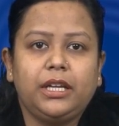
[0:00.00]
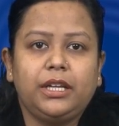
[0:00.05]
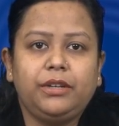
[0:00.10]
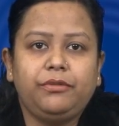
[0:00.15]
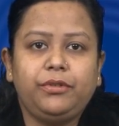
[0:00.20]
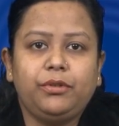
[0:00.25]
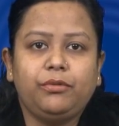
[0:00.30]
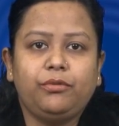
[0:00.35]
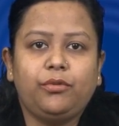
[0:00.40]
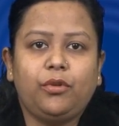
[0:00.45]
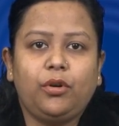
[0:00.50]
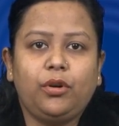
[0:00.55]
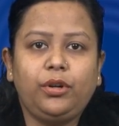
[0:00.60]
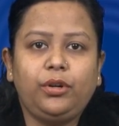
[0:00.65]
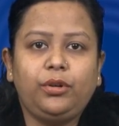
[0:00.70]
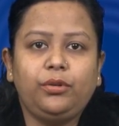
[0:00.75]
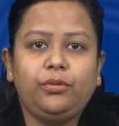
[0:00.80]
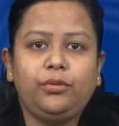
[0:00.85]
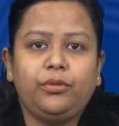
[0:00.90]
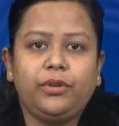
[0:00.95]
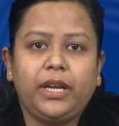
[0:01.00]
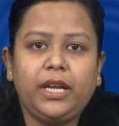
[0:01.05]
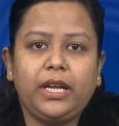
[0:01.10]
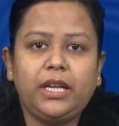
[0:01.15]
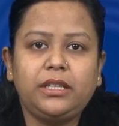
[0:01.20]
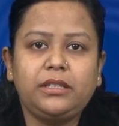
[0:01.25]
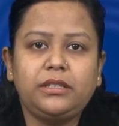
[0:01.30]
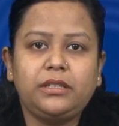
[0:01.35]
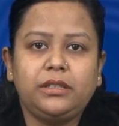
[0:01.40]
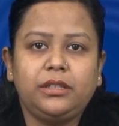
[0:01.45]
If you want to
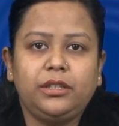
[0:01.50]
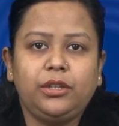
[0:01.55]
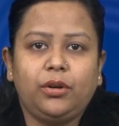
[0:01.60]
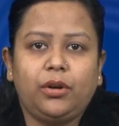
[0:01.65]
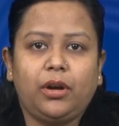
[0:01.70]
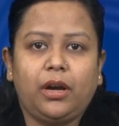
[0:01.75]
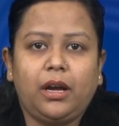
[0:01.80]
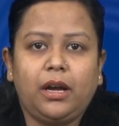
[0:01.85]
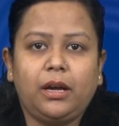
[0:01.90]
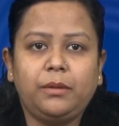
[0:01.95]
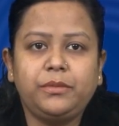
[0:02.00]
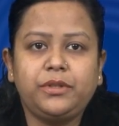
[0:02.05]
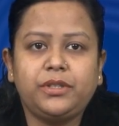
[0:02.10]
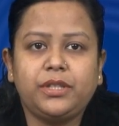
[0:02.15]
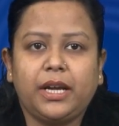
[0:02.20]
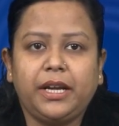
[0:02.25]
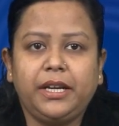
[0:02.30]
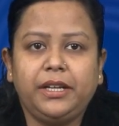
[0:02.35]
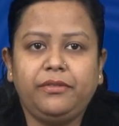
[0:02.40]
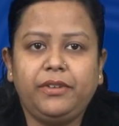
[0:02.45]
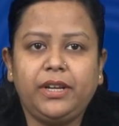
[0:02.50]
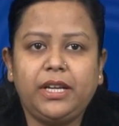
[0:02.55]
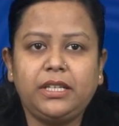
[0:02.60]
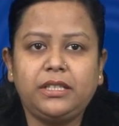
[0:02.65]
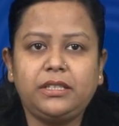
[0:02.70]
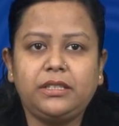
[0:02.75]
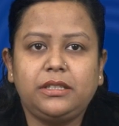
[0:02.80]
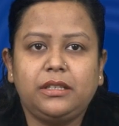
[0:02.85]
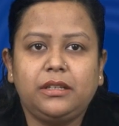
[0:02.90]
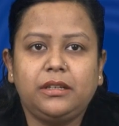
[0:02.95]
raise your arm
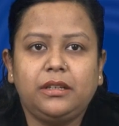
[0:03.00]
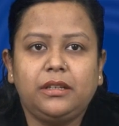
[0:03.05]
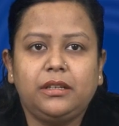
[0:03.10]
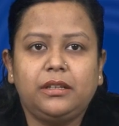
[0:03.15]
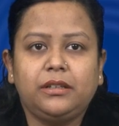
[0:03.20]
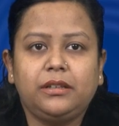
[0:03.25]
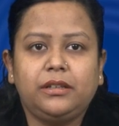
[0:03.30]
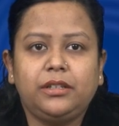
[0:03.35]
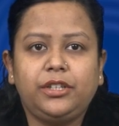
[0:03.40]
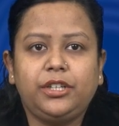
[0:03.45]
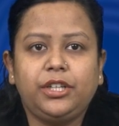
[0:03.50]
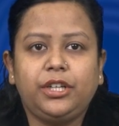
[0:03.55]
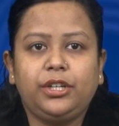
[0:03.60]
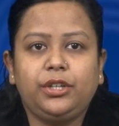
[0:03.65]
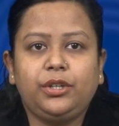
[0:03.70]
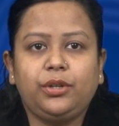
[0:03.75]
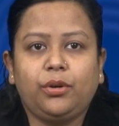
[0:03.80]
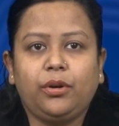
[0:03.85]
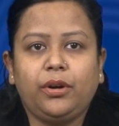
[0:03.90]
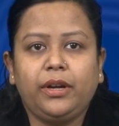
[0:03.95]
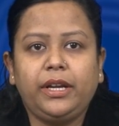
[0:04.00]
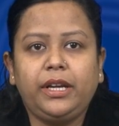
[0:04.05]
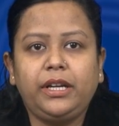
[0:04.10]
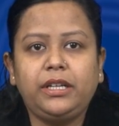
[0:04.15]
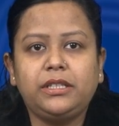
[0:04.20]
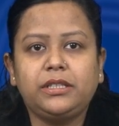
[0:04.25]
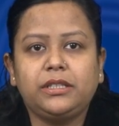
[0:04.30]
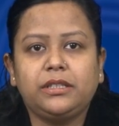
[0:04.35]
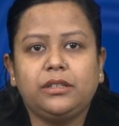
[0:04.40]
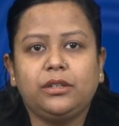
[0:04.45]
sideways, the
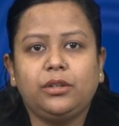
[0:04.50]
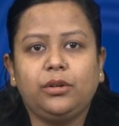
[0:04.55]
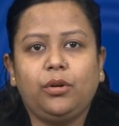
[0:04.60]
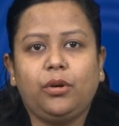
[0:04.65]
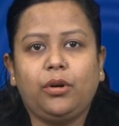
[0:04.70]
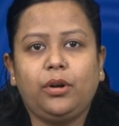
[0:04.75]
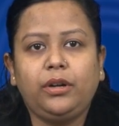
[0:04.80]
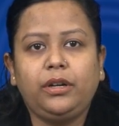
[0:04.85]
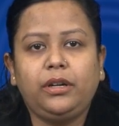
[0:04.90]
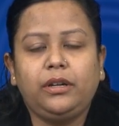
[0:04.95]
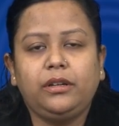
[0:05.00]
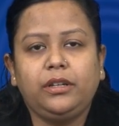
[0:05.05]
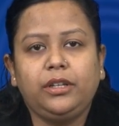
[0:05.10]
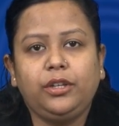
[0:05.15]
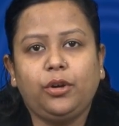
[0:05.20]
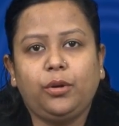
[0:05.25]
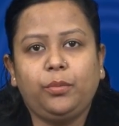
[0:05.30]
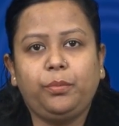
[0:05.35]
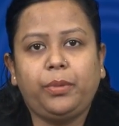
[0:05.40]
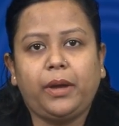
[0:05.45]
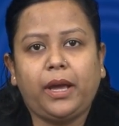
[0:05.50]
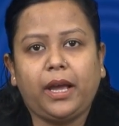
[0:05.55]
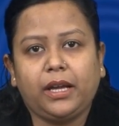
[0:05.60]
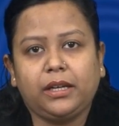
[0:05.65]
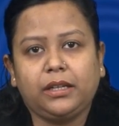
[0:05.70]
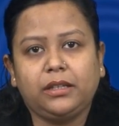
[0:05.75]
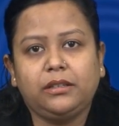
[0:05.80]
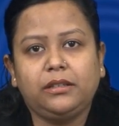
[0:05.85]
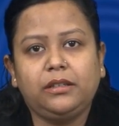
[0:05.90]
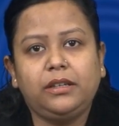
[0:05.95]
deltoids got your
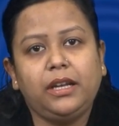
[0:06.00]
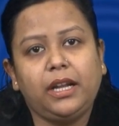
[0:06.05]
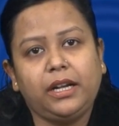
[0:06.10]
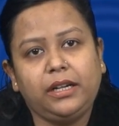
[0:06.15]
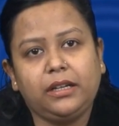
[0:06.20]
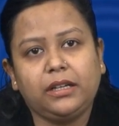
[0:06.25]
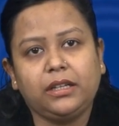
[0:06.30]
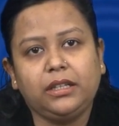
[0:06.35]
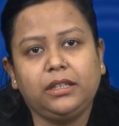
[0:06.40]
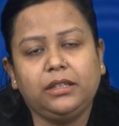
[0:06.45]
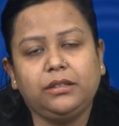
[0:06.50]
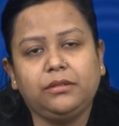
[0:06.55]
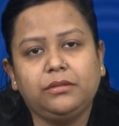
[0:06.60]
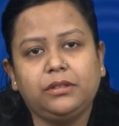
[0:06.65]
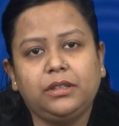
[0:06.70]
back laterally.